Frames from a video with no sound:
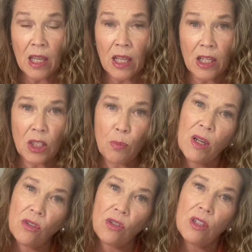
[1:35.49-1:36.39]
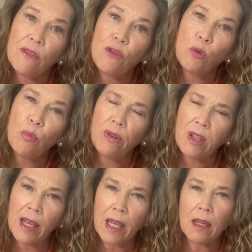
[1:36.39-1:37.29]
especially if you
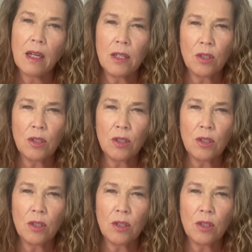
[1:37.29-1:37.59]
plan on